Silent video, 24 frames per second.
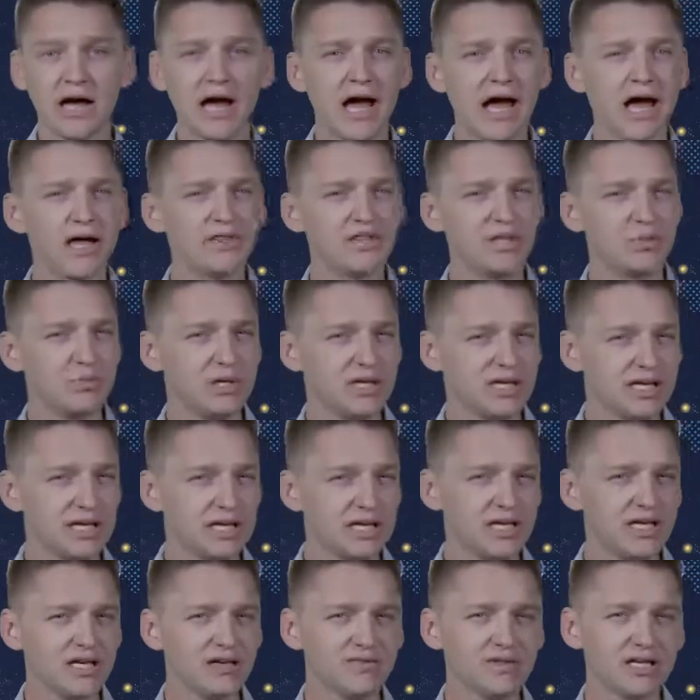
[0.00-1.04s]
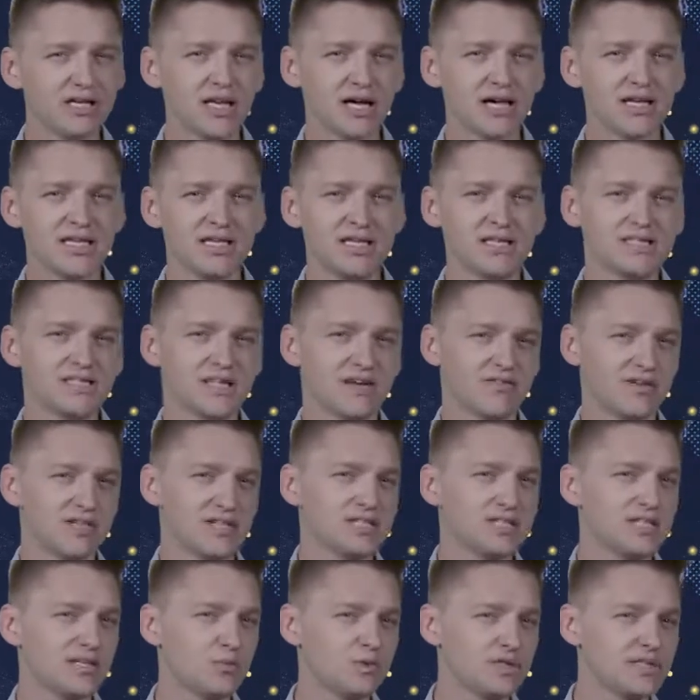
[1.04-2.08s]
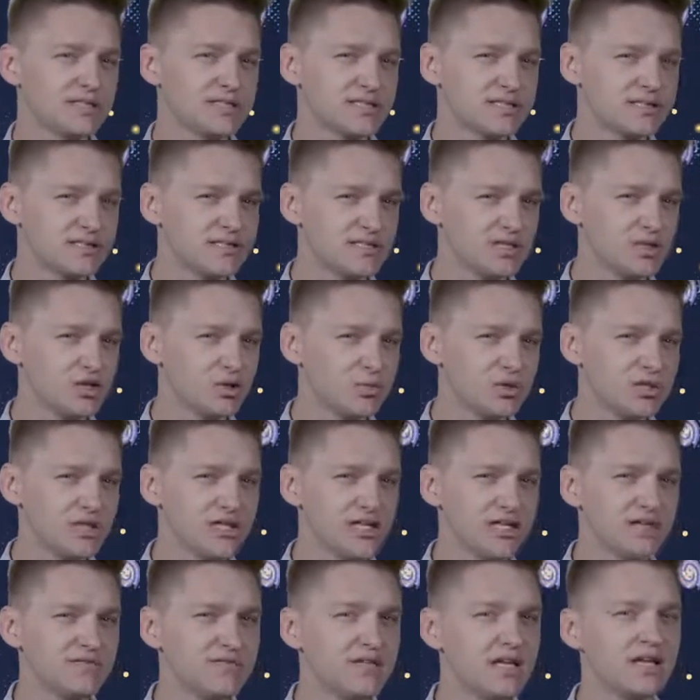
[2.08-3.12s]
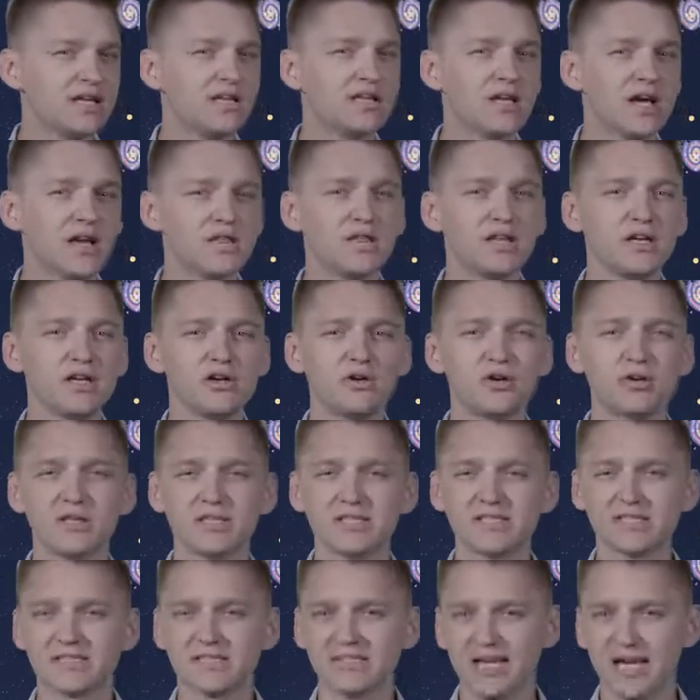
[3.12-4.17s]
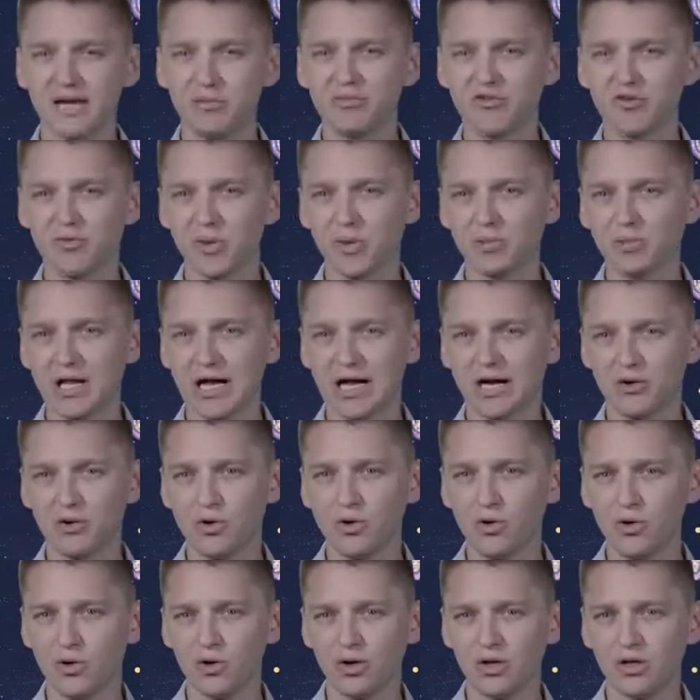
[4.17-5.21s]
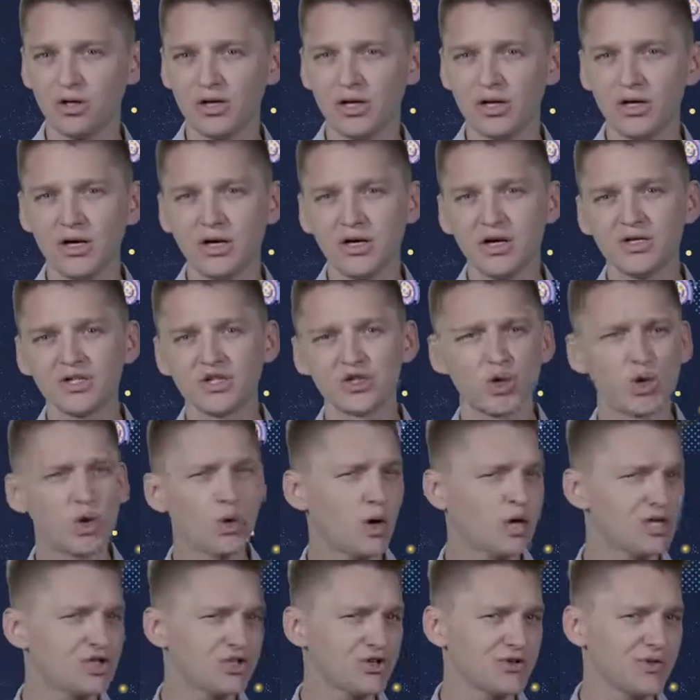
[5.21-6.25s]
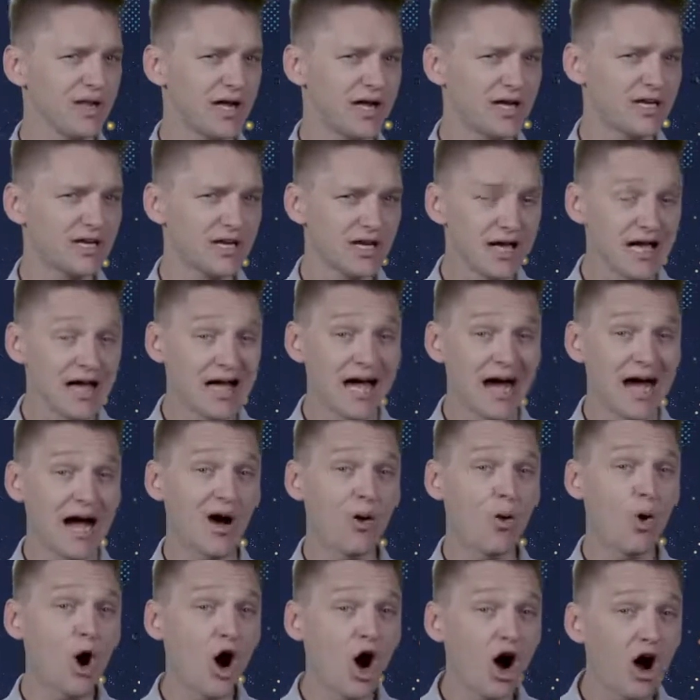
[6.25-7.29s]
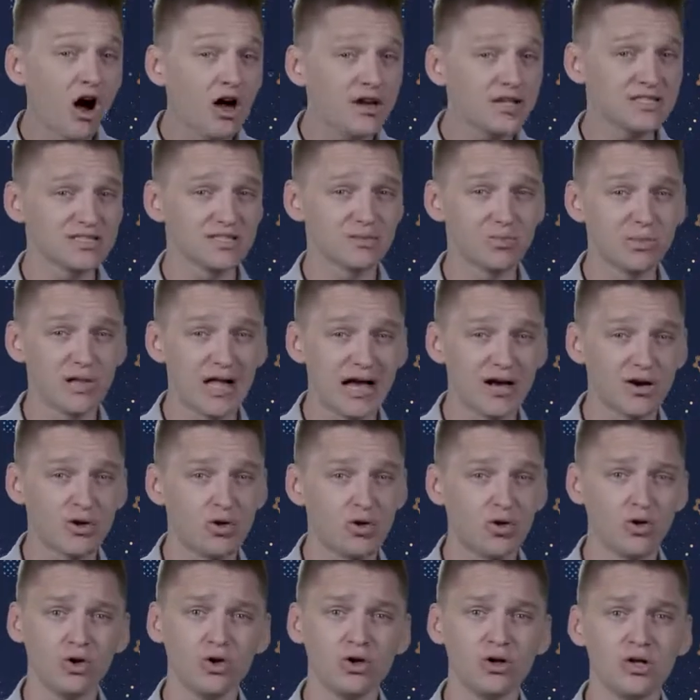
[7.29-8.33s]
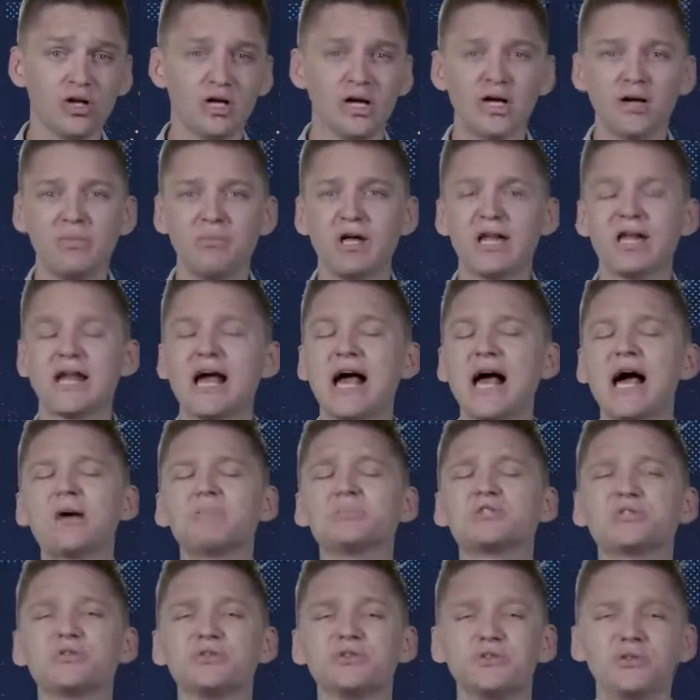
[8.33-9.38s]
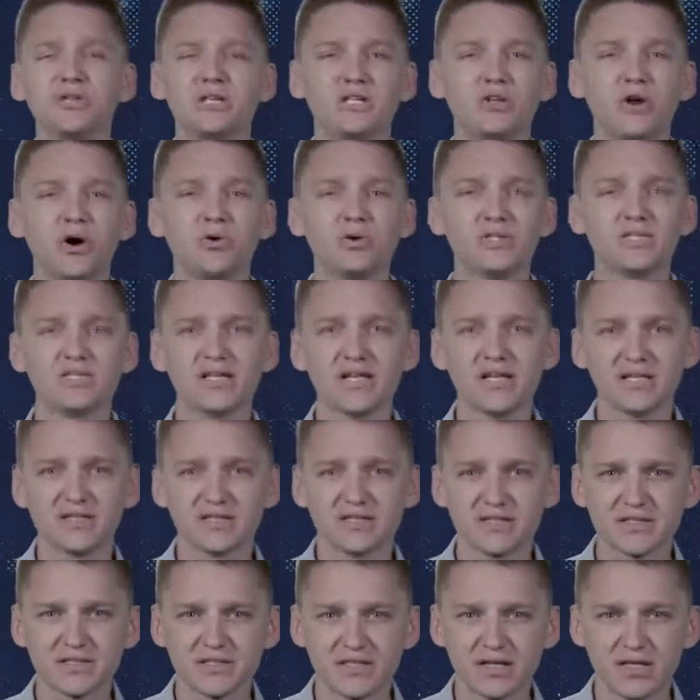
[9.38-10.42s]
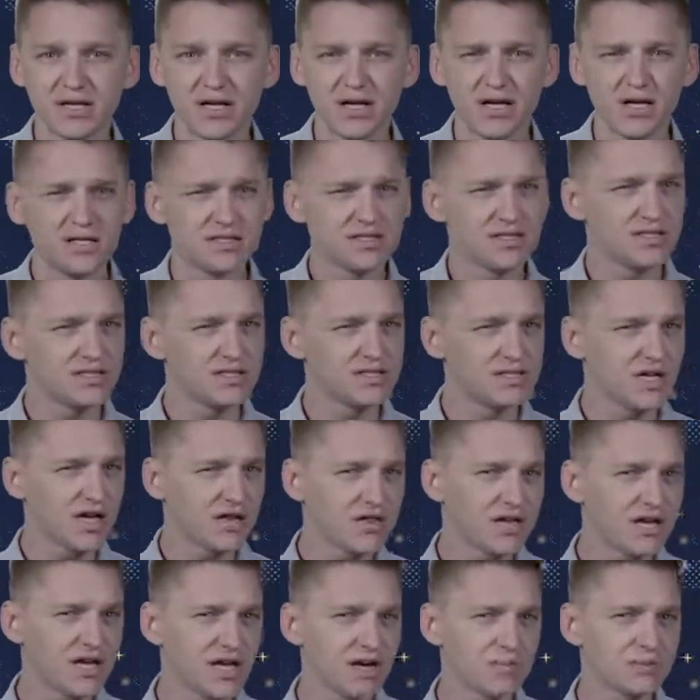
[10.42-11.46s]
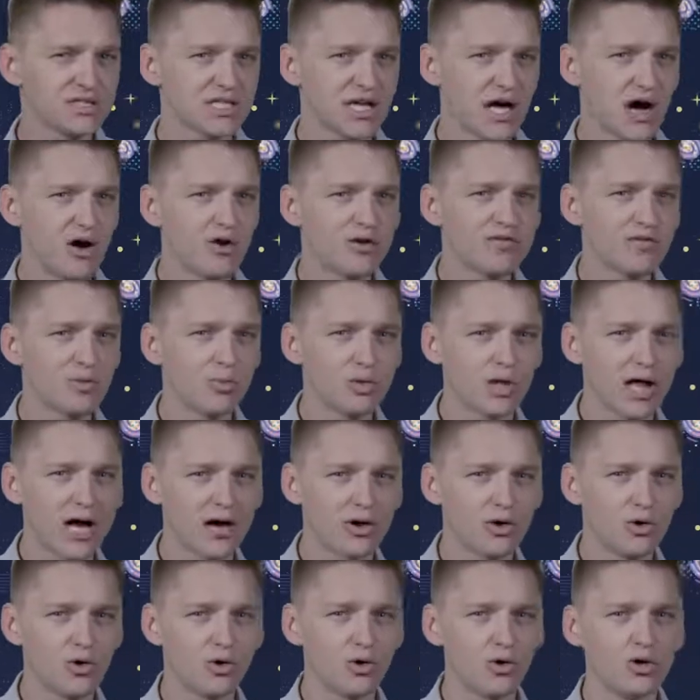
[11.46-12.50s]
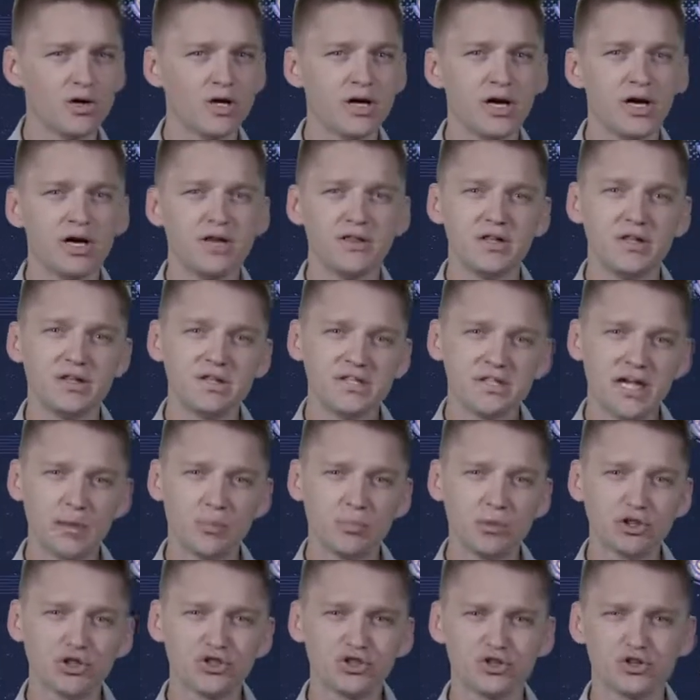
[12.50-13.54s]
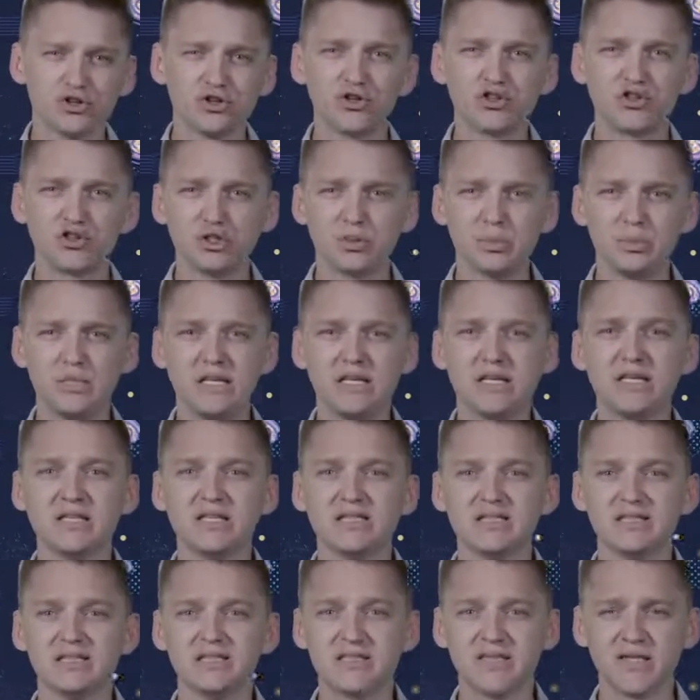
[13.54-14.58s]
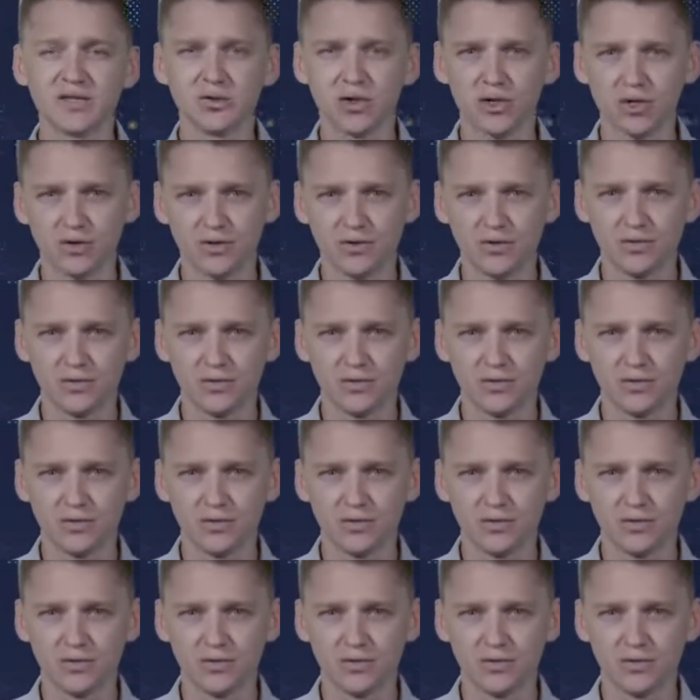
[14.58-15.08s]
At the beginning of the 1970s, it was still believed that nothing could escape from a black hole. So a question like, how hot is a black hole, made absolutely no sense. Since nothing comes out of a black hole, the temperature should be 0.